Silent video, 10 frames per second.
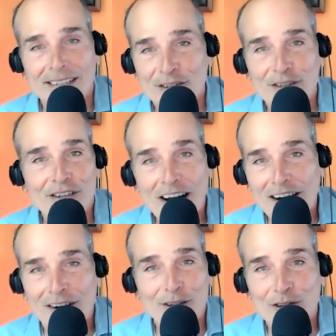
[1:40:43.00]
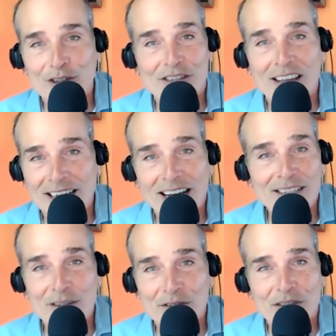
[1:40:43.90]
stars, just like
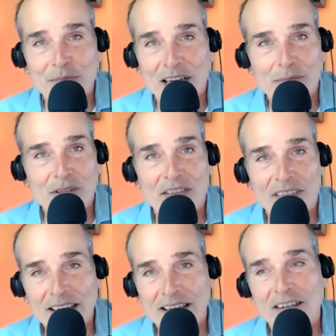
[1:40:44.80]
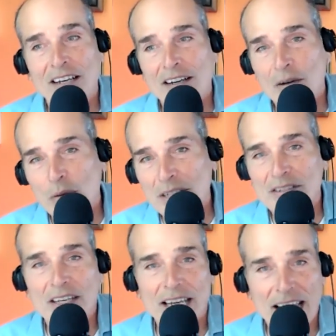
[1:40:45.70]
I do sometimes, and thinking,
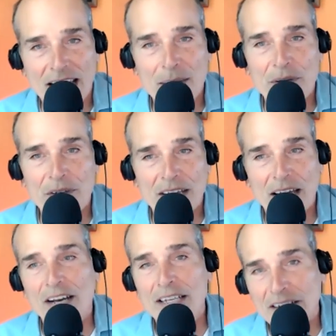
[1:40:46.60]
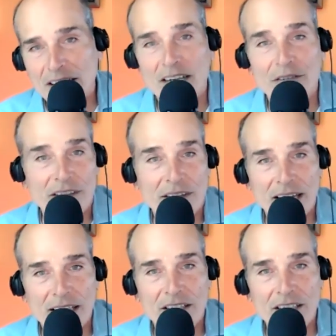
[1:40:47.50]
what's going to happen? Have I done
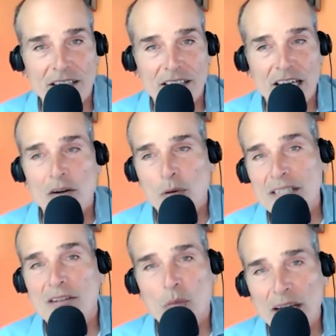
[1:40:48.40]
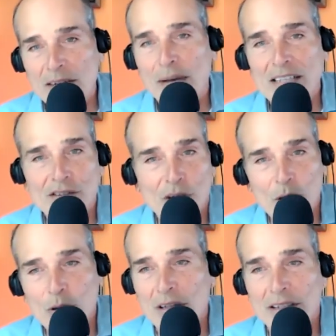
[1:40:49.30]
everything I could? What is the weight of my
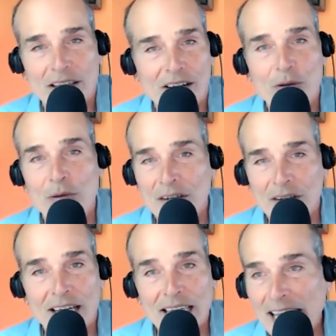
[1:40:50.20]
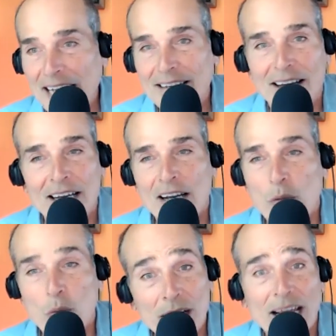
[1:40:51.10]
soul? You know, uh, and uh,
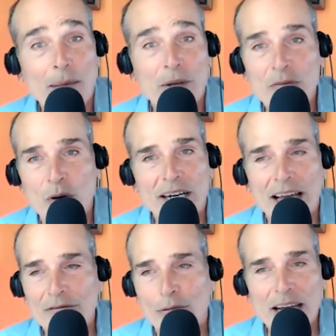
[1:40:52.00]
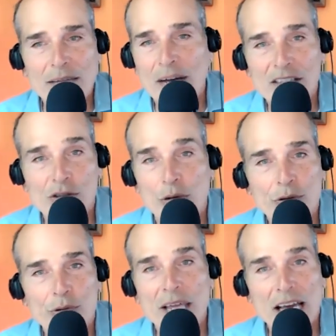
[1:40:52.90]
what happened when I ran my
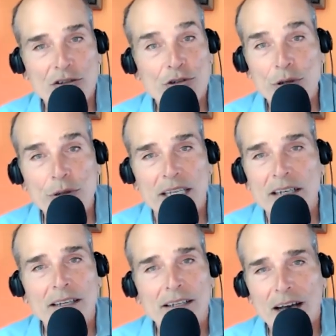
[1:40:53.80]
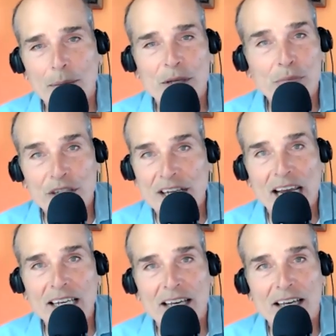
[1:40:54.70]
sword through that druid up in
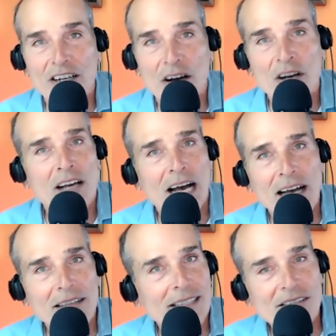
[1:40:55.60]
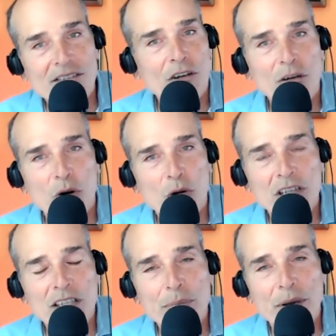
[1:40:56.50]
Britannia? You know, uh, is there a
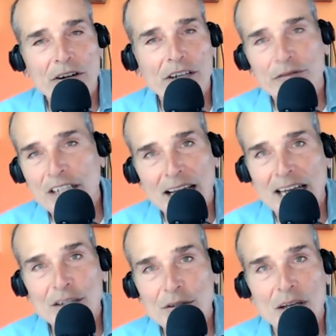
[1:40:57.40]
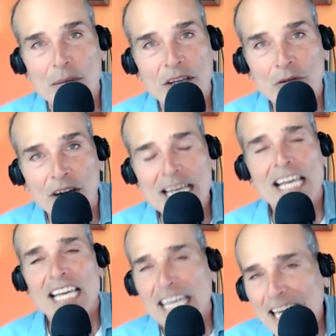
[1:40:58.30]
moral imperative? Did I do something wrong?
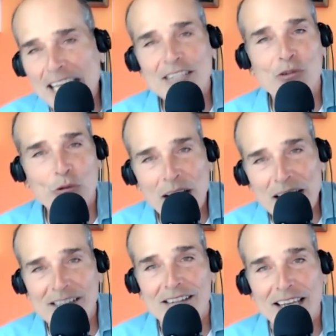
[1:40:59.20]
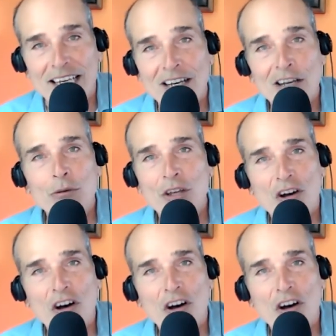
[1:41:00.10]
He's wrestling with